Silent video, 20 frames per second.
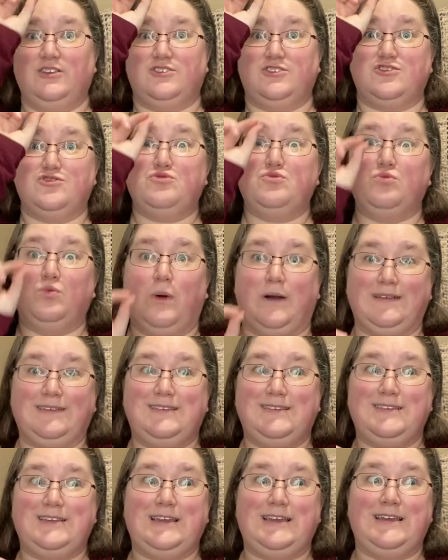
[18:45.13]

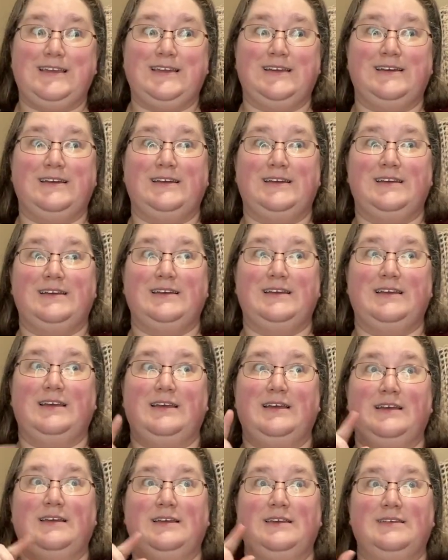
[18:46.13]

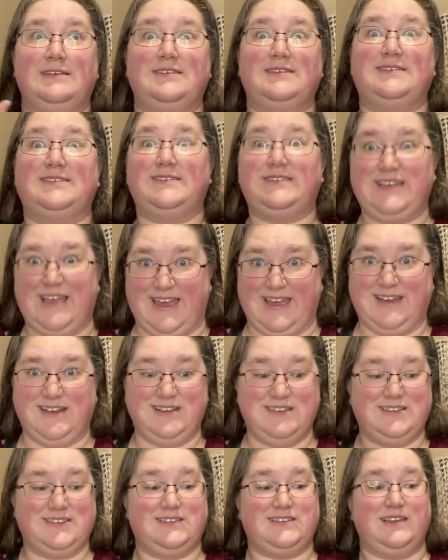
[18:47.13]

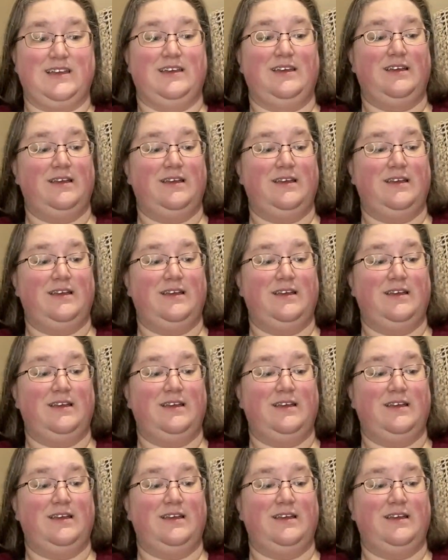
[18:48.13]
26